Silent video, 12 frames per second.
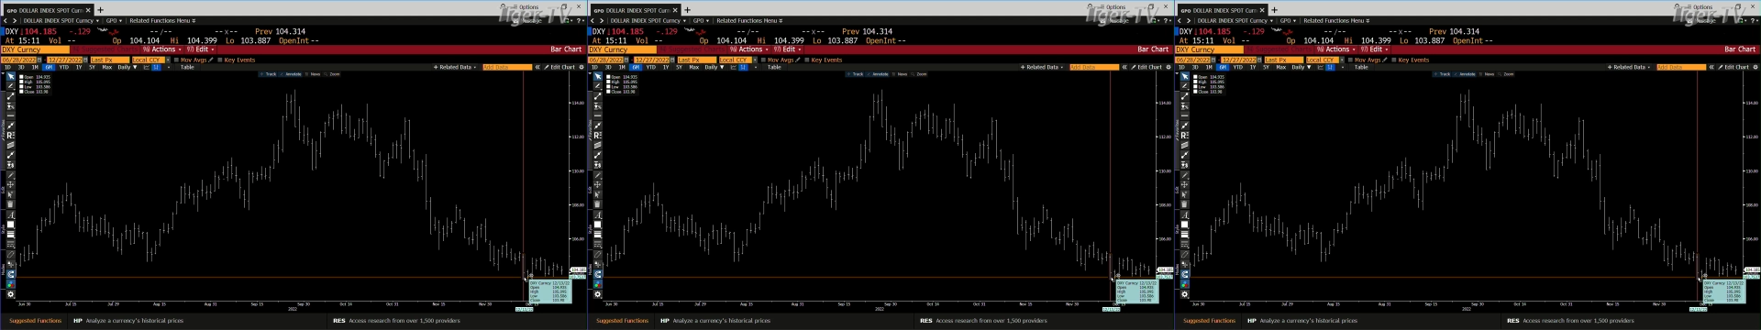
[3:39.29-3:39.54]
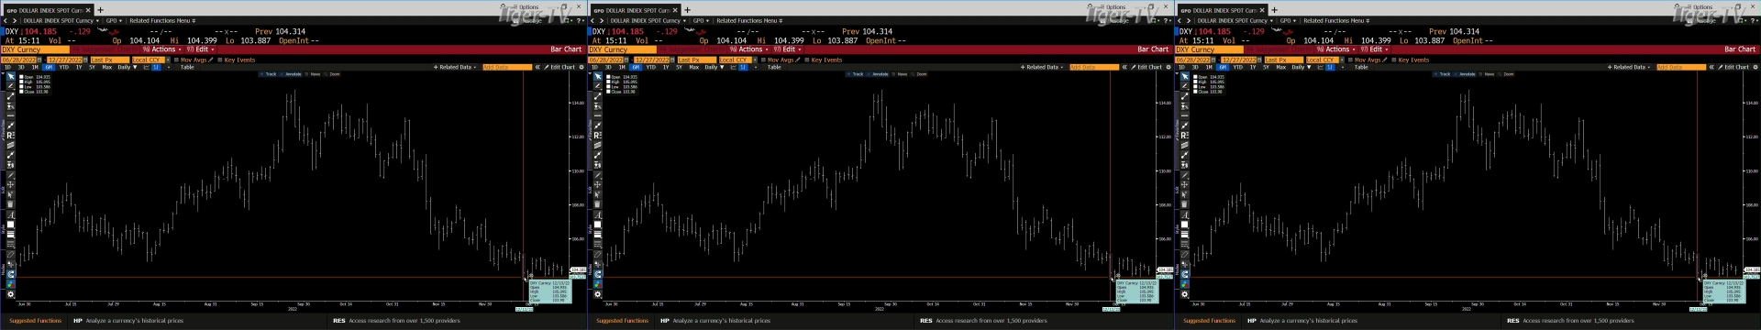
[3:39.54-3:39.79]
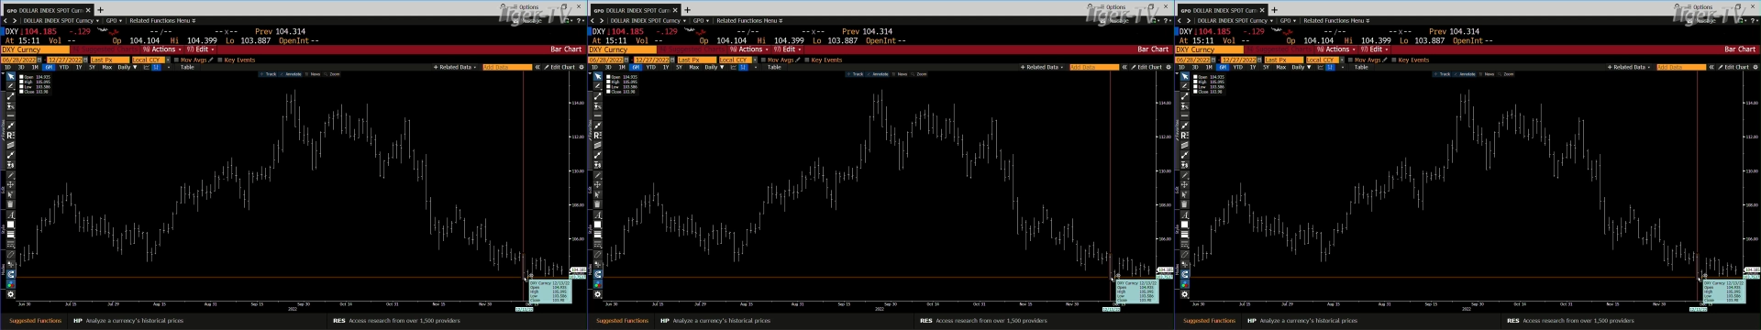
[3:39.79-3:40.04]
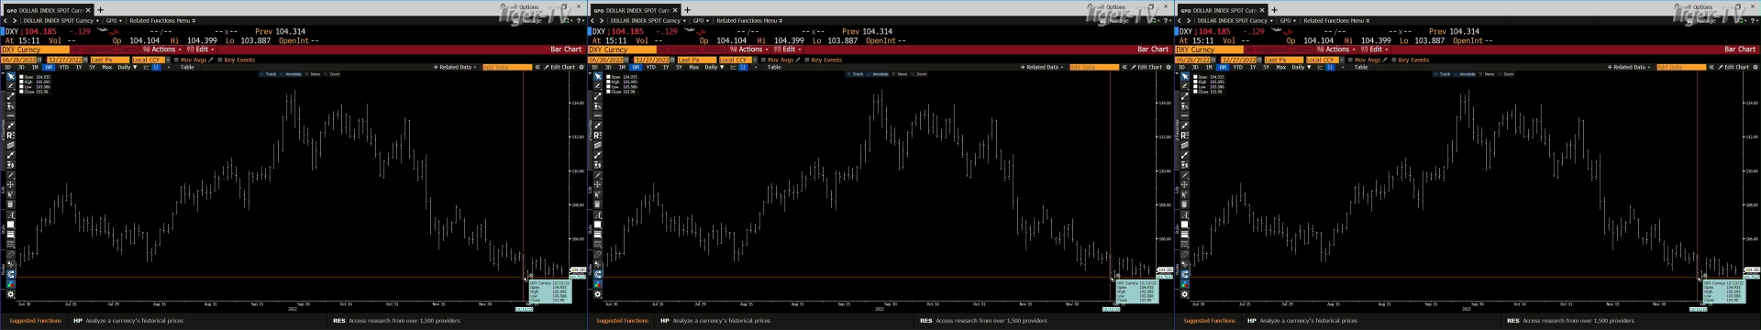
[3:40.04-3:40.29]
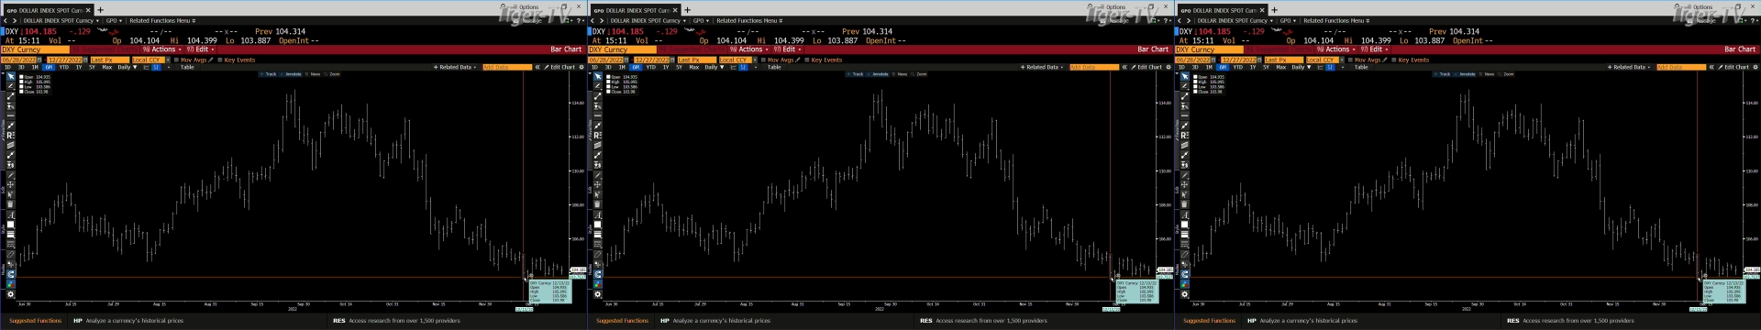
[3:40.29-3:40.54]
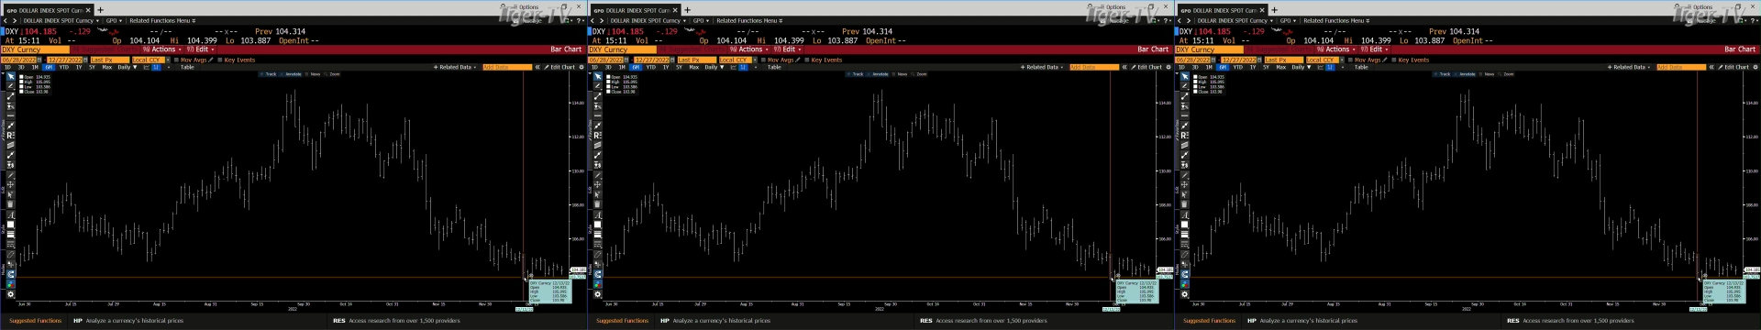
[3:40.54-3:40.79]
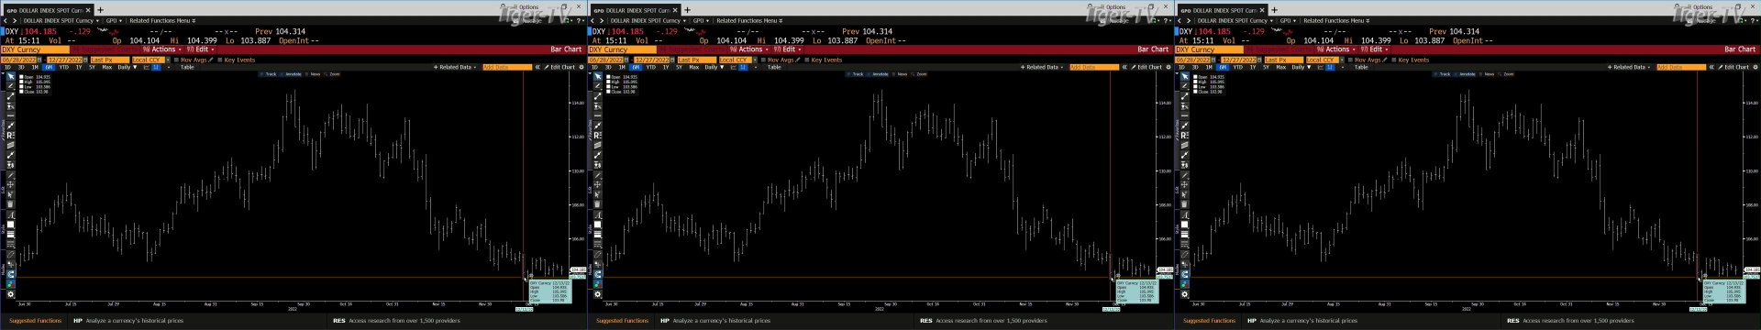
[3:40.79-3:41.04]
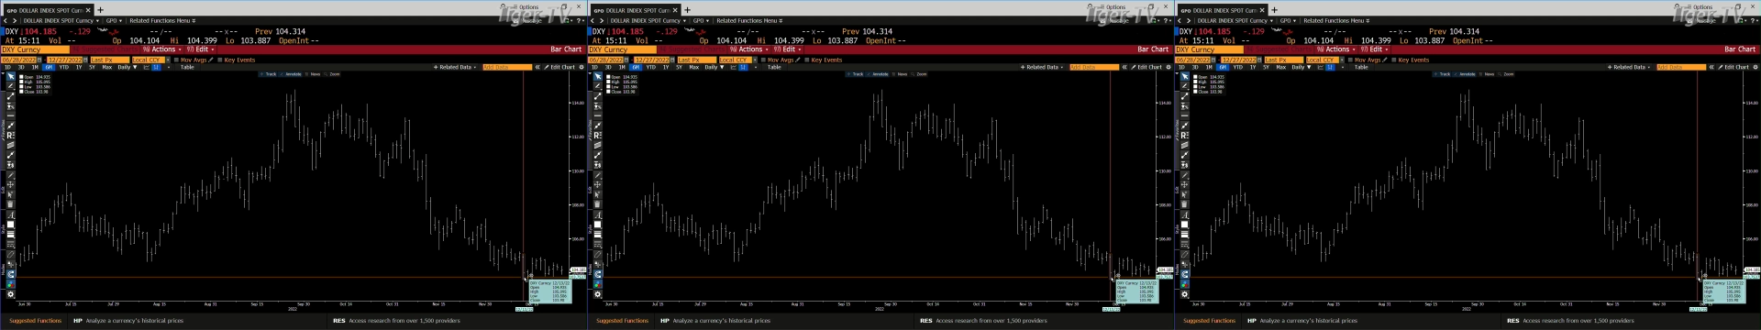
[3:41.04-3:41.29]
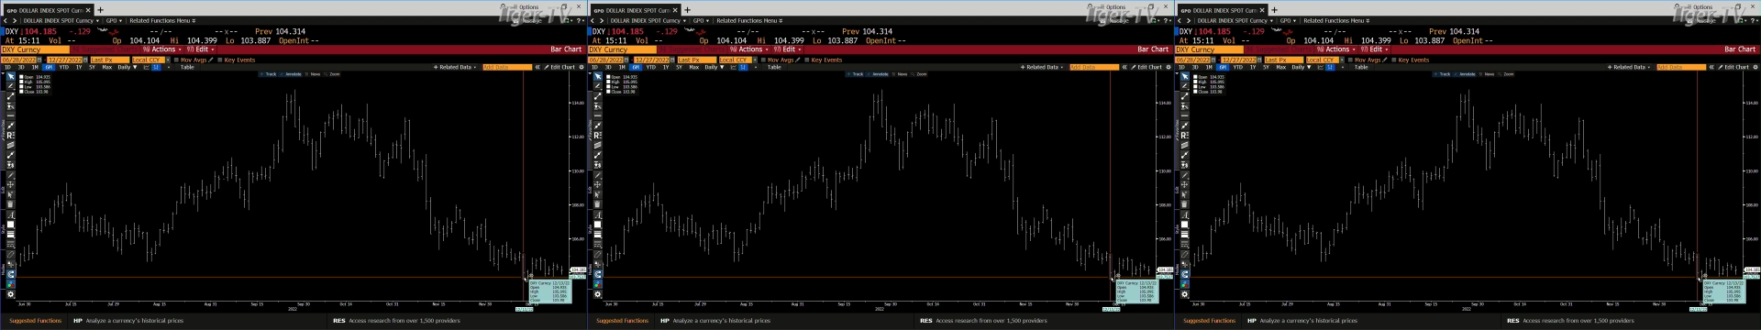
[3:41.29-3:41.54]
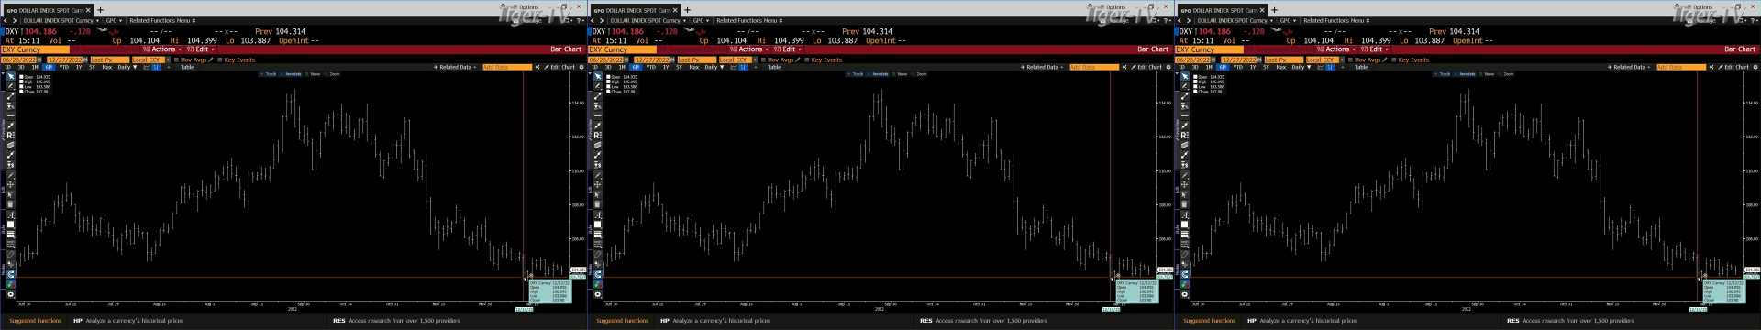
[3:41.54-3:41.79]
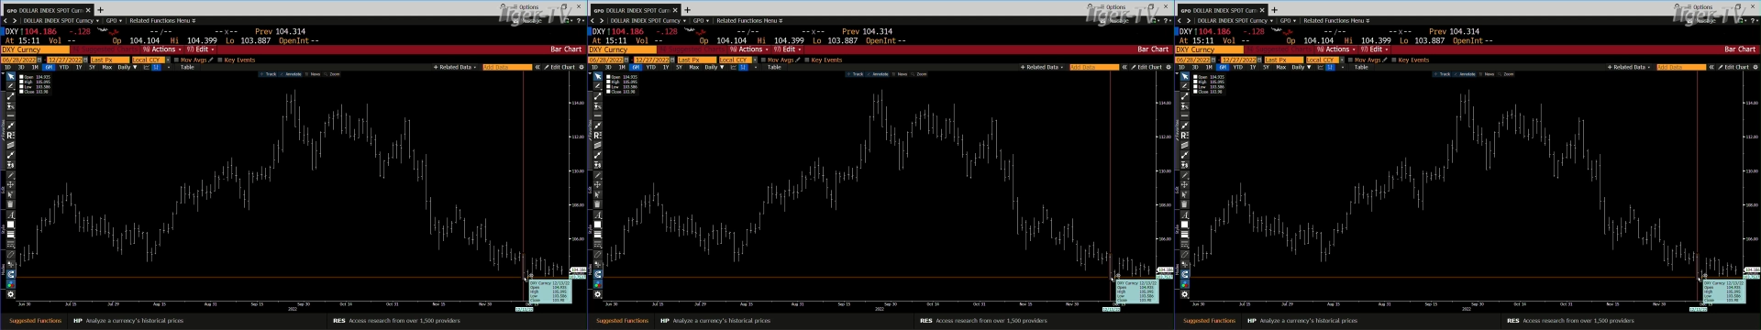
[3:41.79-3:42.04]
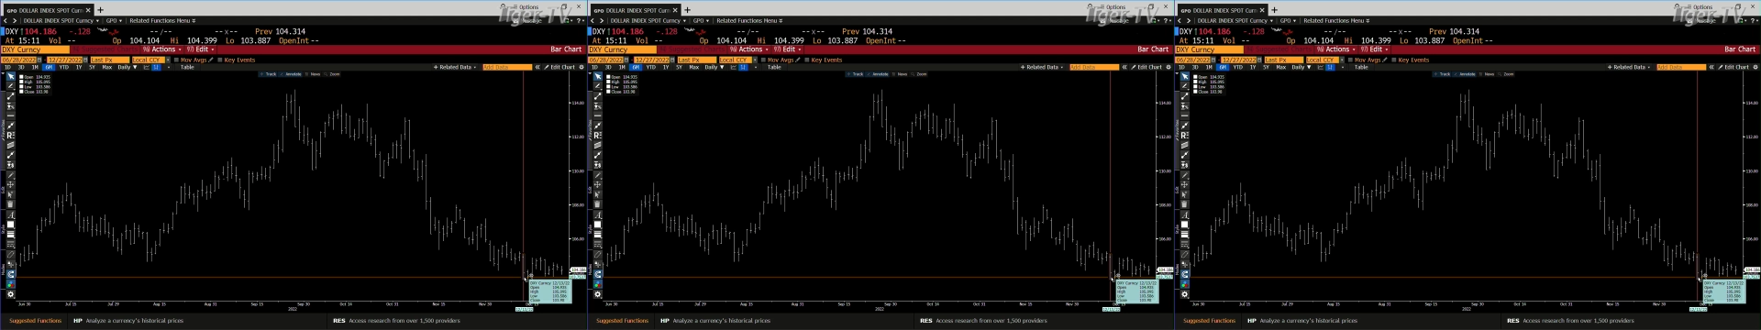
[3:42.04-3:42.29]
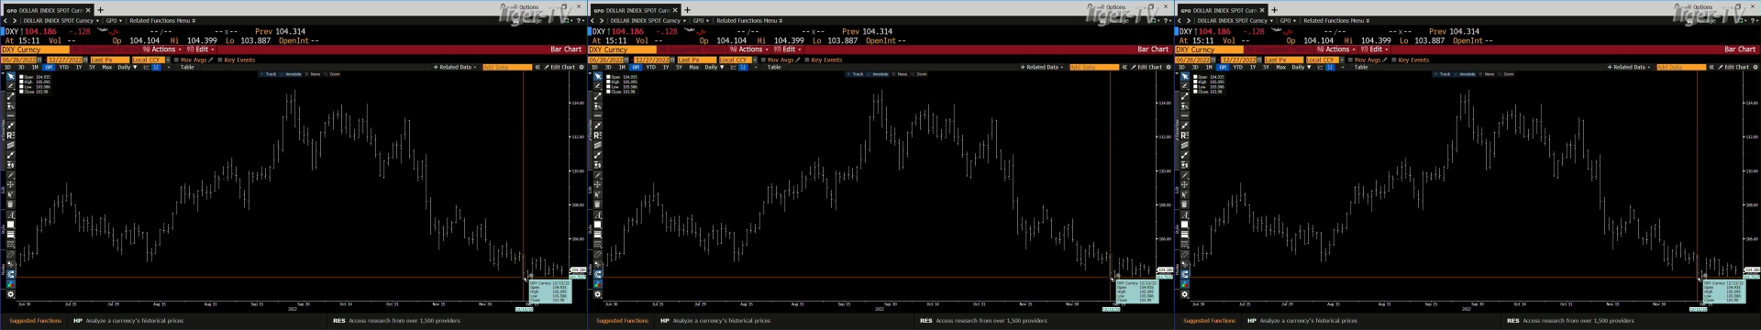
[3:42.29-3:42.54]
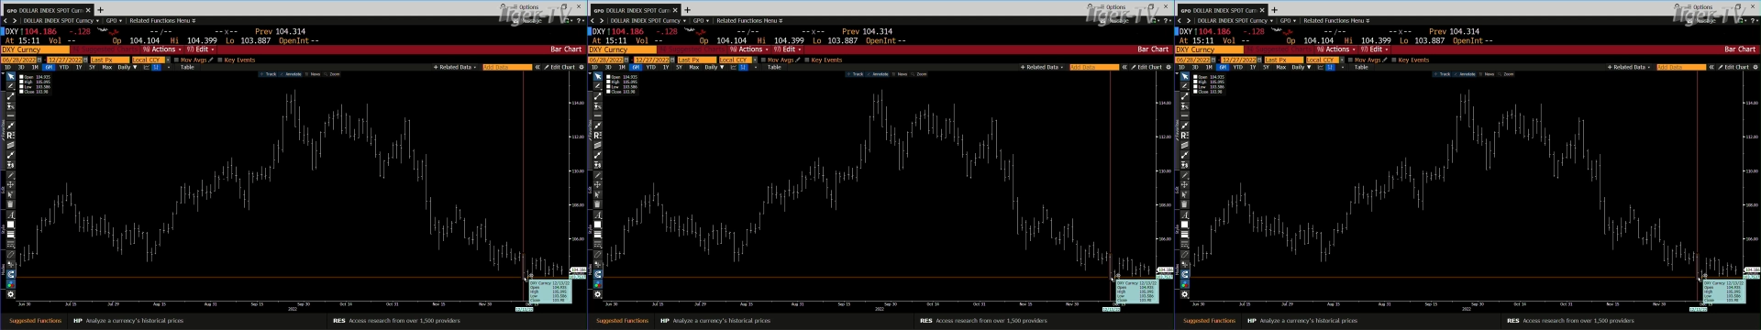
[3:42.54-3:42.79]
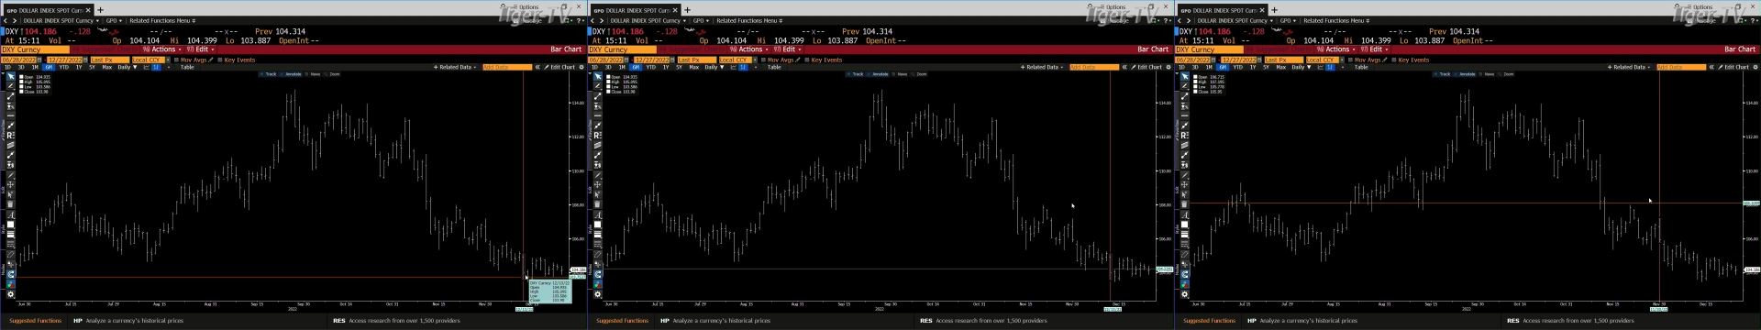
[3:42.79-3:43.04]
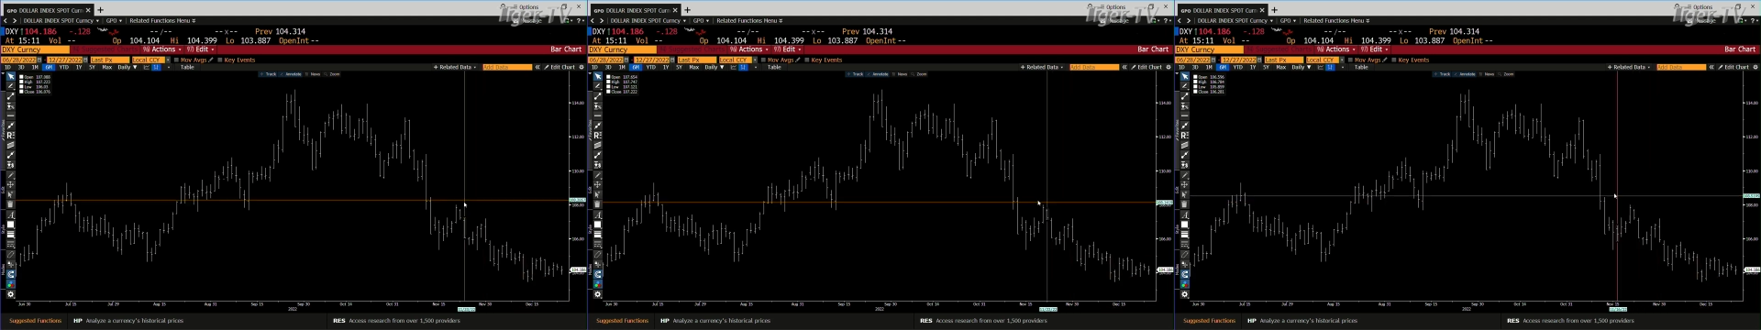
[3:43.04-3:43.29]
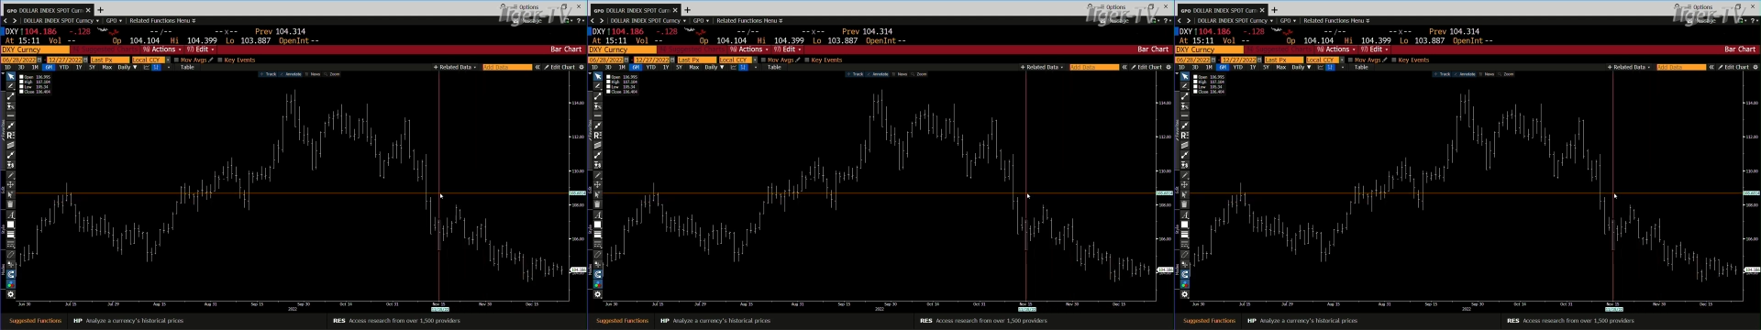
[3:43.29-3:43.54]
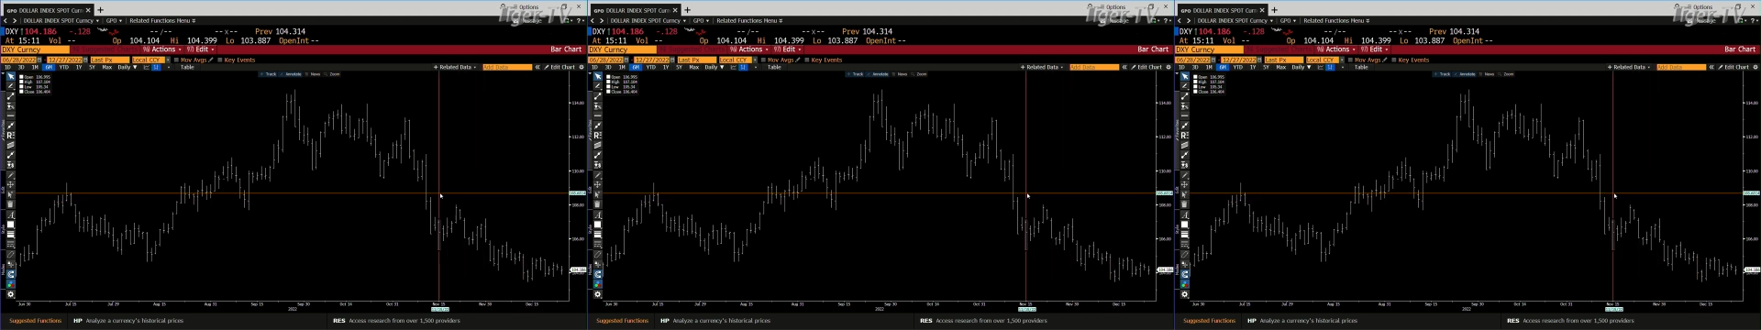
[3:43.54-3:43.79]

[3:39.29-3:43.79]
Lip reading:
[unreadable: no face in view]